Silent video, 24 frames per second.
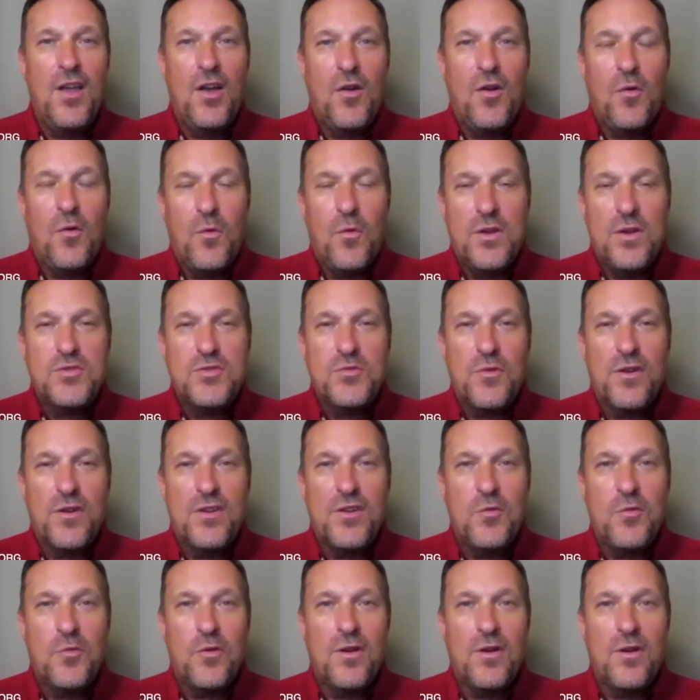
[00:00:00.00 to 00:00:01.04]
which one
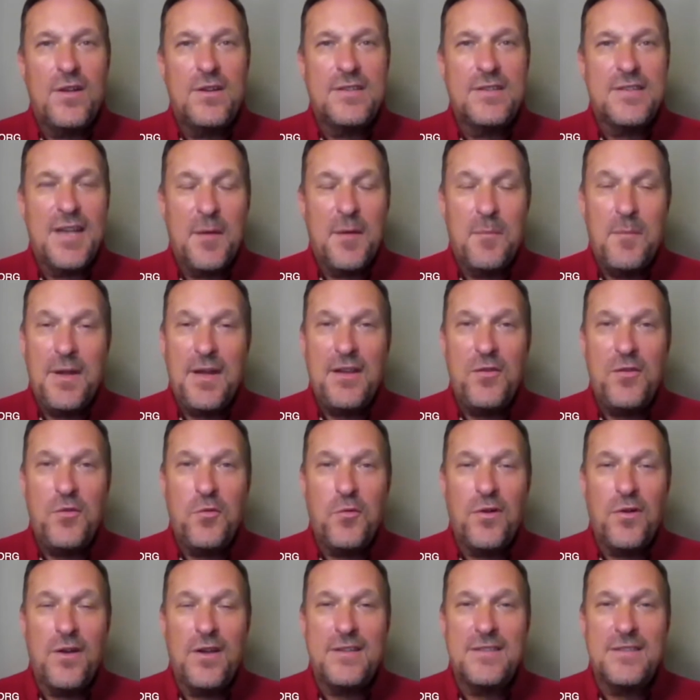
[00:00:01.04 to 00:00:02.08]
you want, how many you
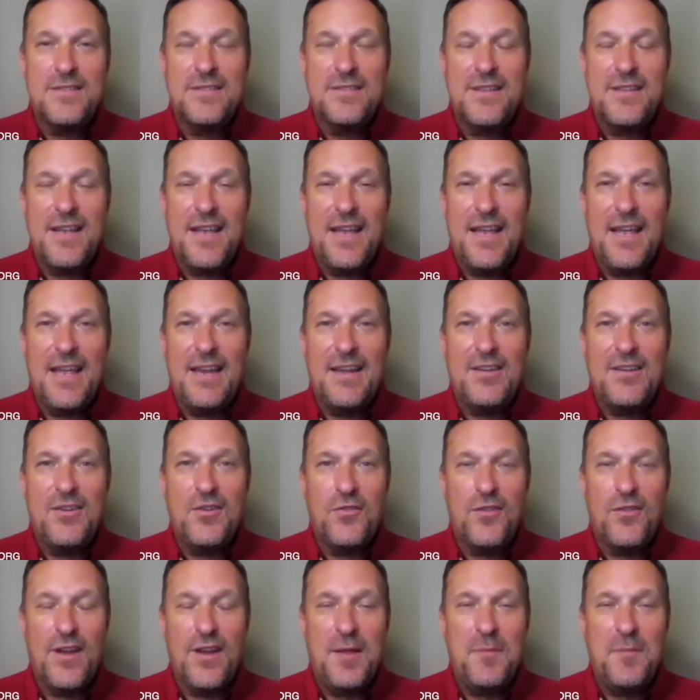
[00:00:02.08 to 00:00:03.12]
want, and
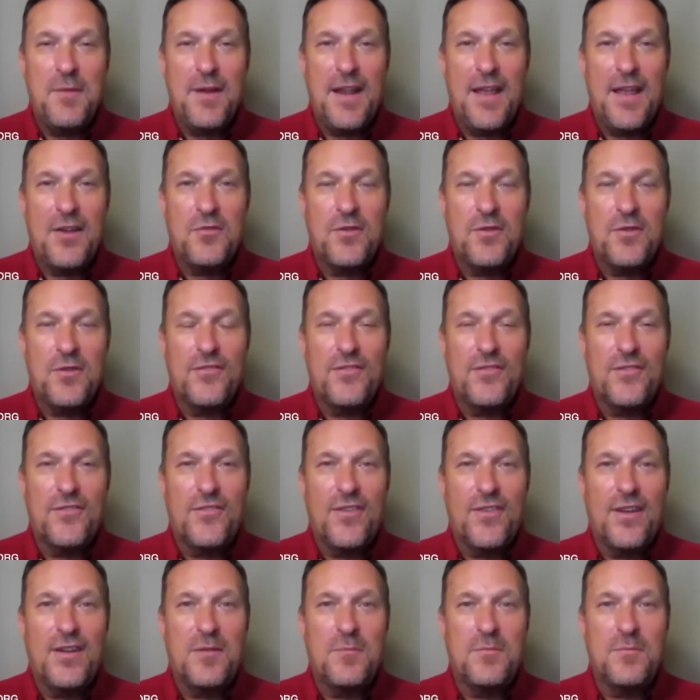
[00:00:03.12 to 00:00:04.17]
your name and address to
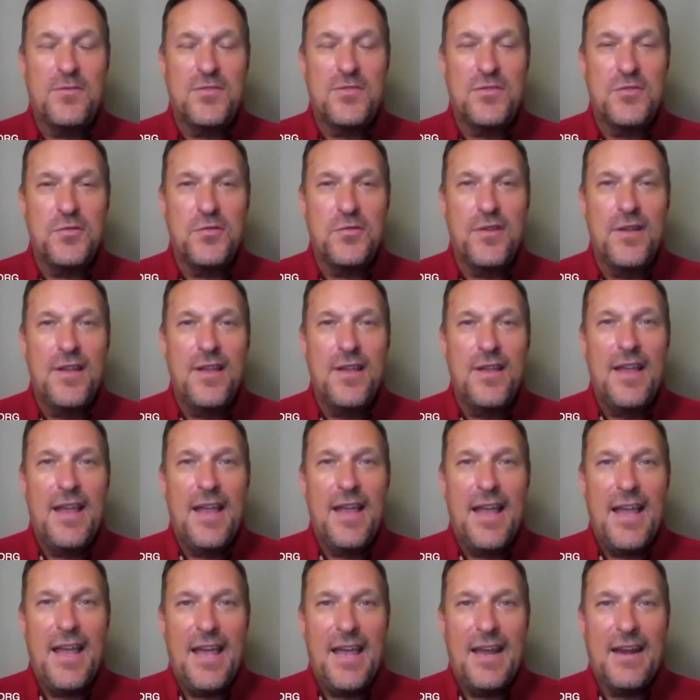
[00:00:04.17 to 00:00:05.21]
send them to,
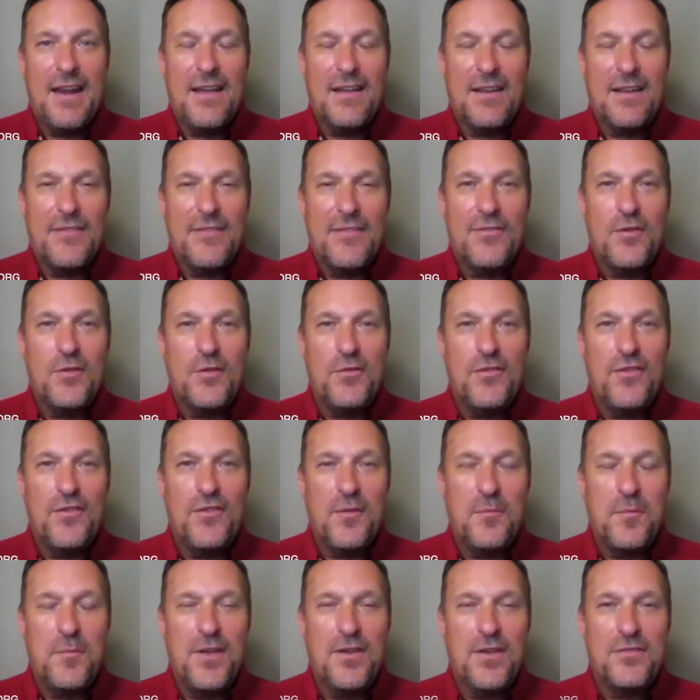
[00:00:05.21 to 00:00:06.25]
and I'll get those in the
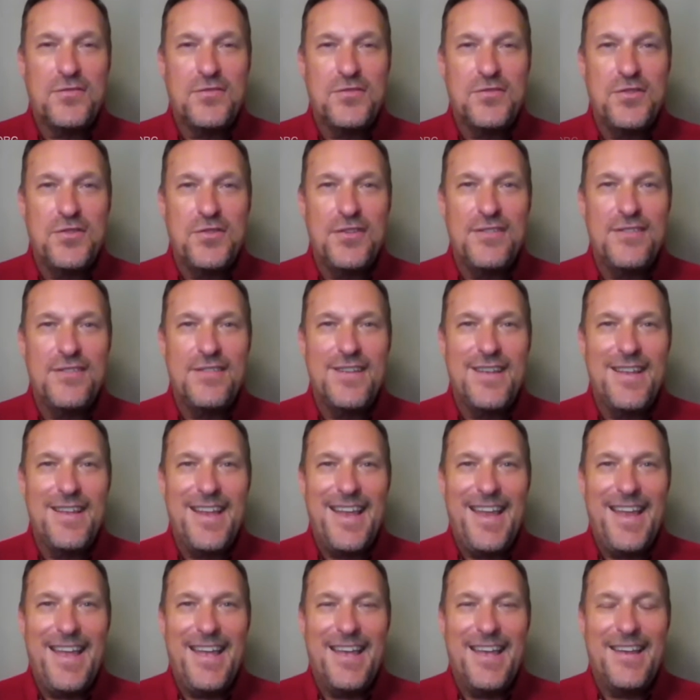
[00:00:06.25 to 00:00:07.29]
mail to you.
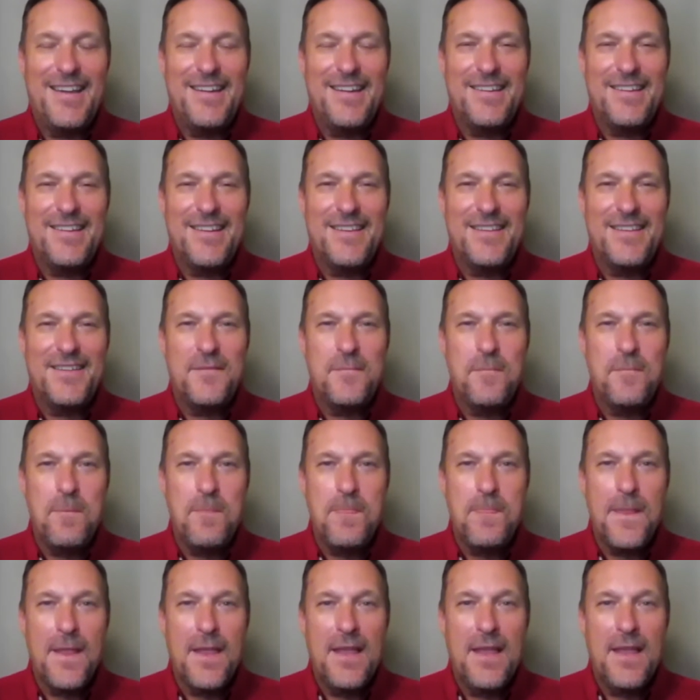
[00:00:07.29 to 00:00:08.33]
And
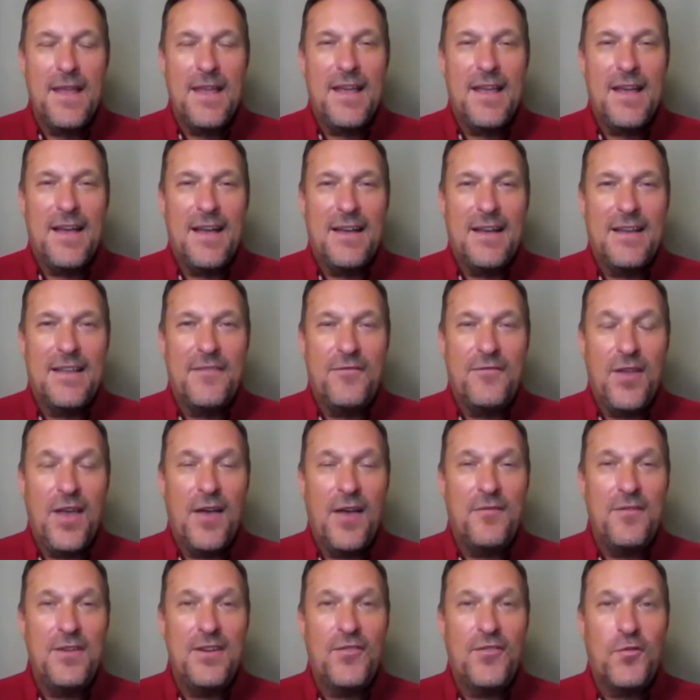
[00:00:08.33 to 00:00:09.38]
if you
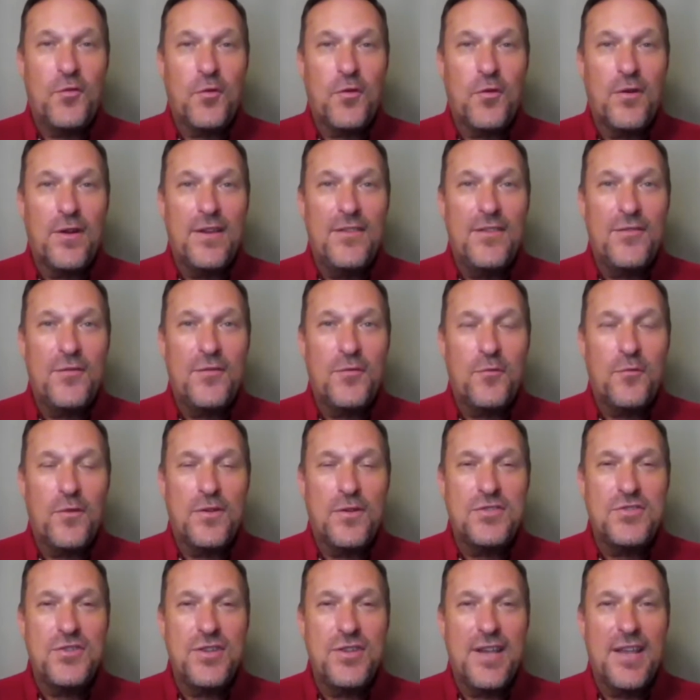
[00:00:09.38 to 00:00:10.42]
have any stories,
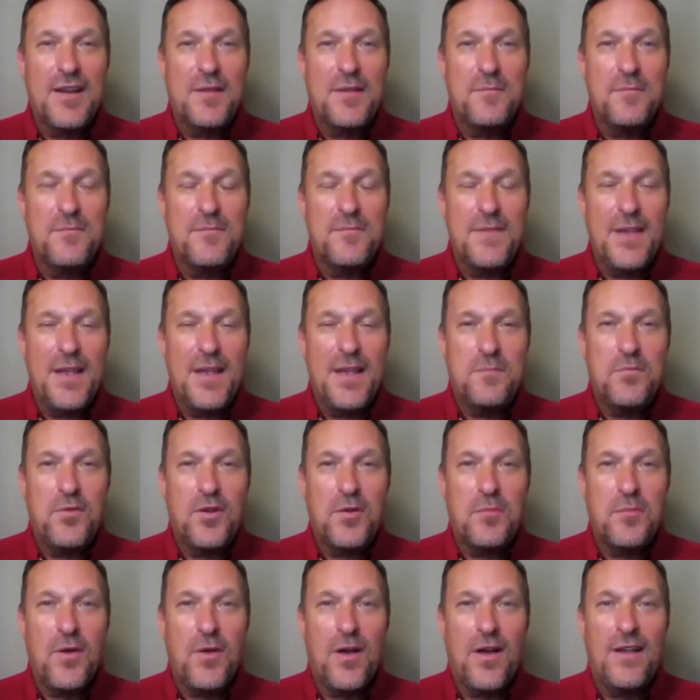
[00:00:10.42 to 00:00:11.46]
once you get them and put
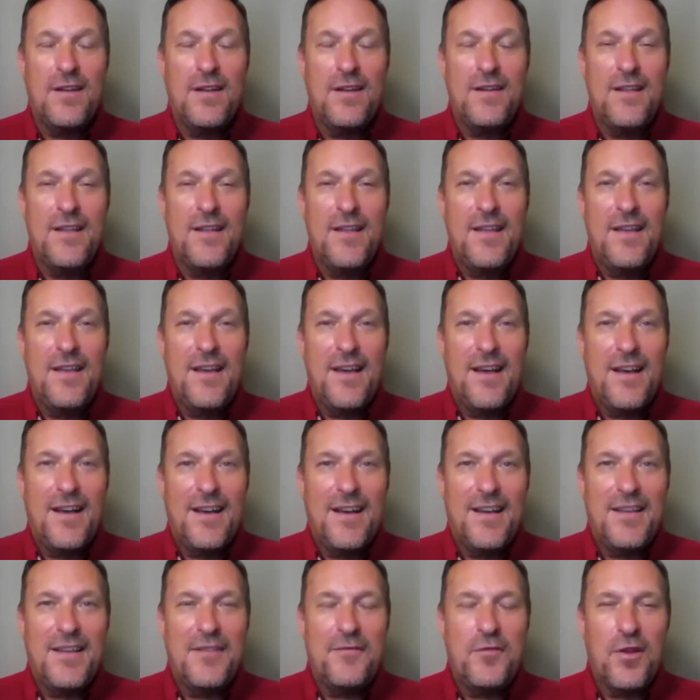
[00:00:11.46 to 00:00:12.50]
them on,
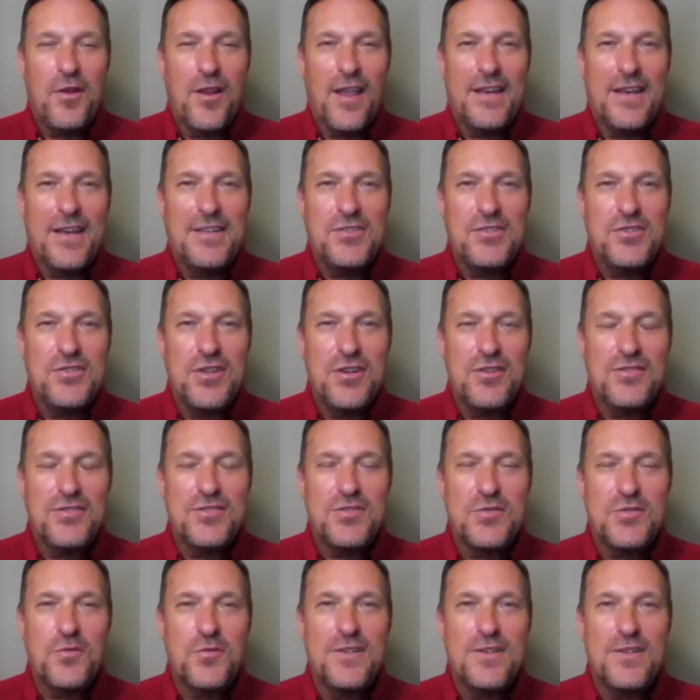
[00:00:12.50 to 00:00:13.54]
if you'd like to share
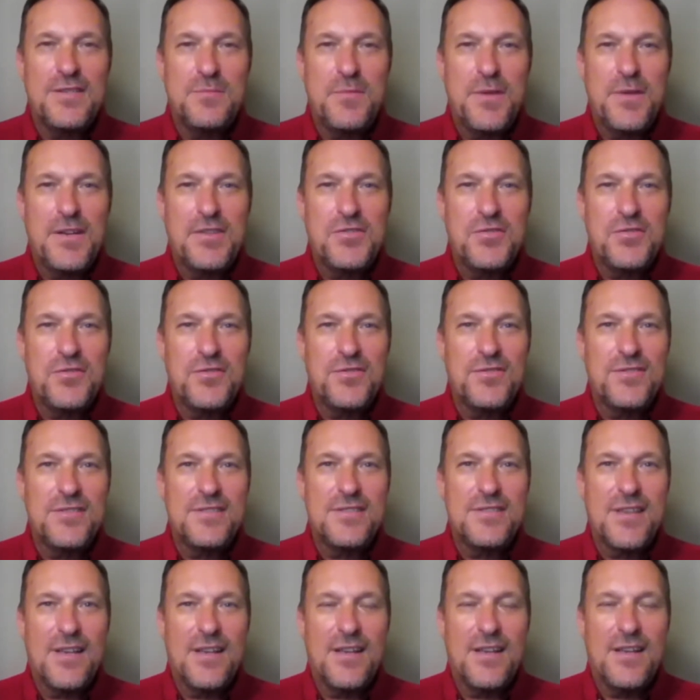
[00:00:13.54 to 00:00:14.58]
stories,
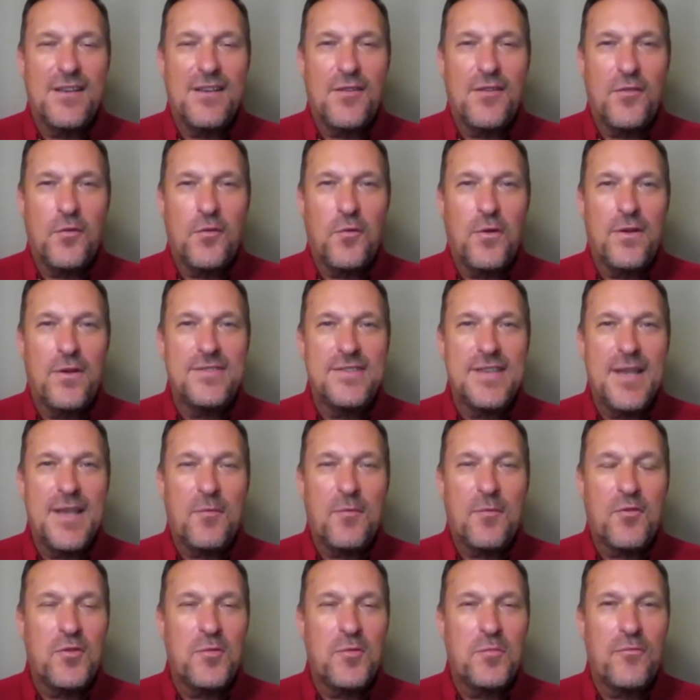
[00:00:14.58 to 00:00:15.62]
pictures on the WhatsApp
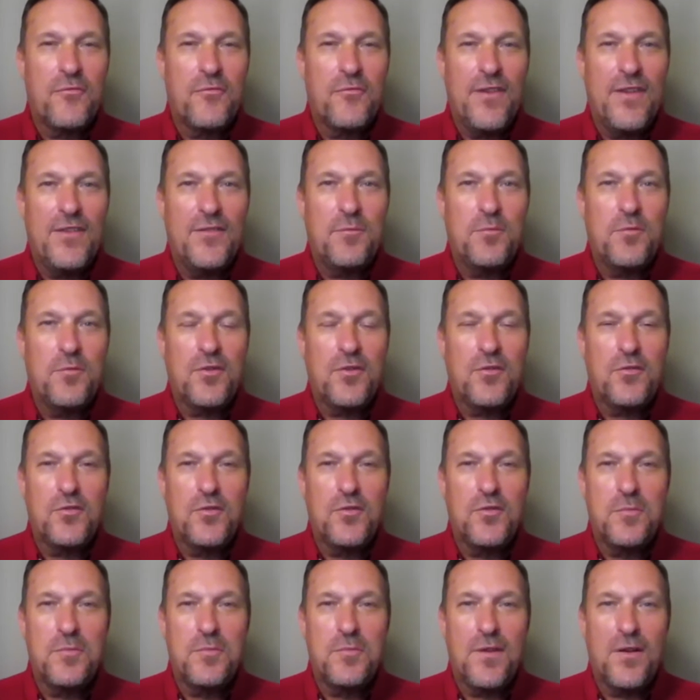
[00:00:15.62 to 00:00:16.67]
group, Facebook
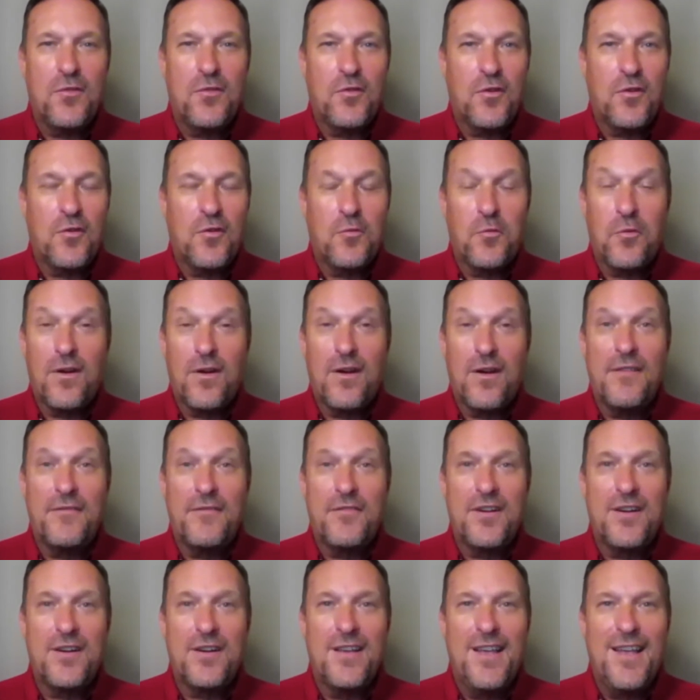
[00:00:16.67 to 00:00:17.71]
group, or
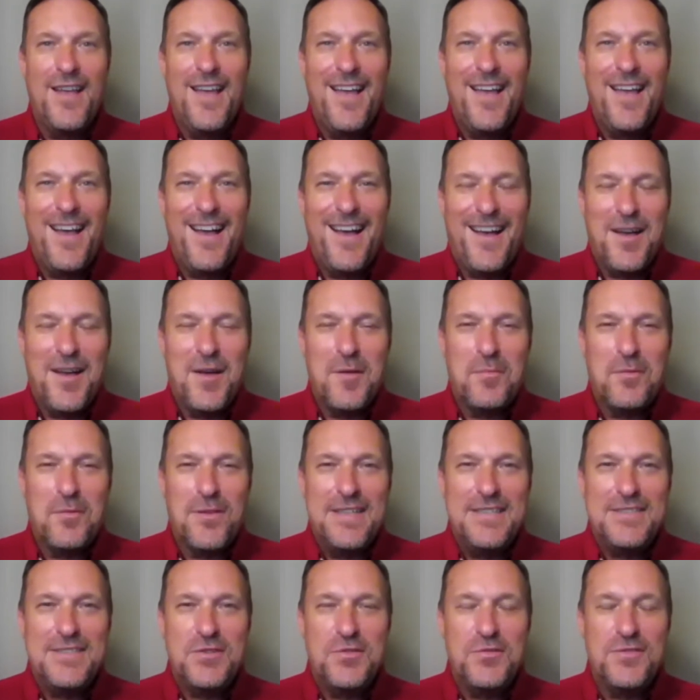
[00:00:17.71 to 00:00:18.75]
wherever,
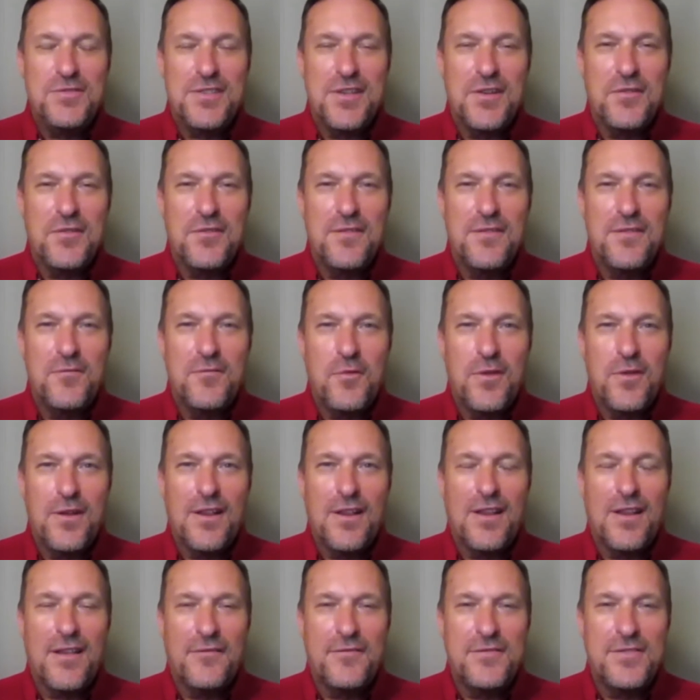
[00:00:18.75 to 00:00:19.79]
please do so. We'd
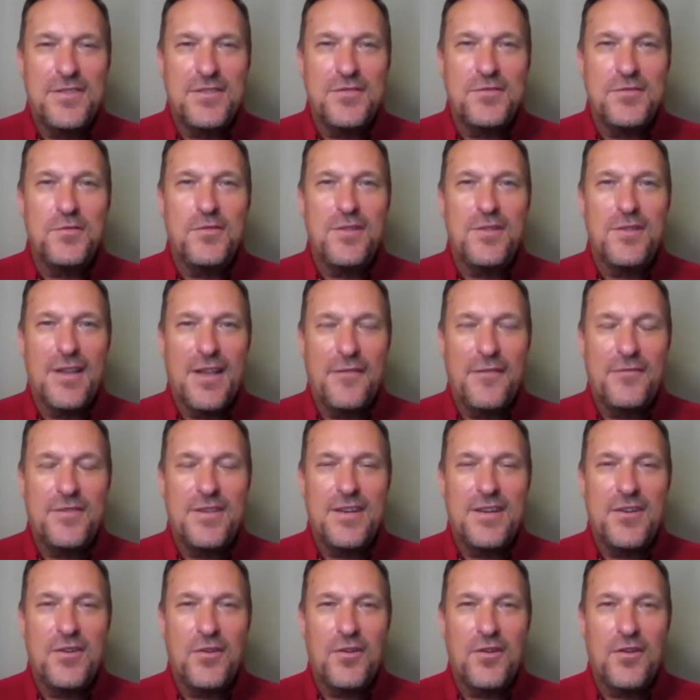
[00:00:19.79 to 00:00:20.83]
love to
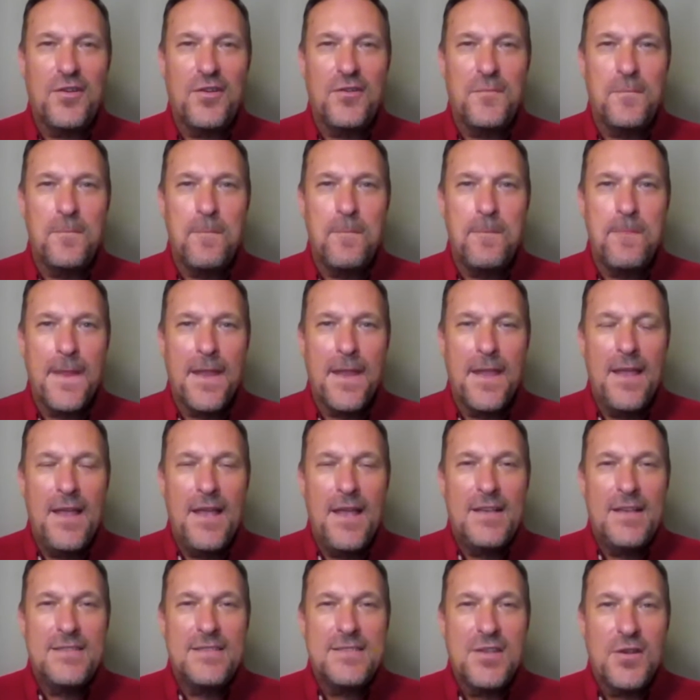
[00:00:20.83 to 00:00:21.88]
hear you.
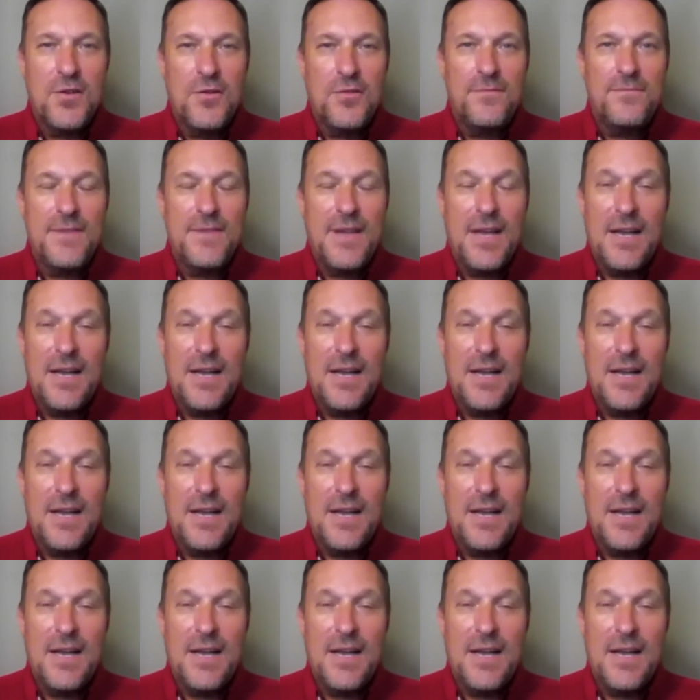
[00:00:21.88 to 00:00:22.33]
So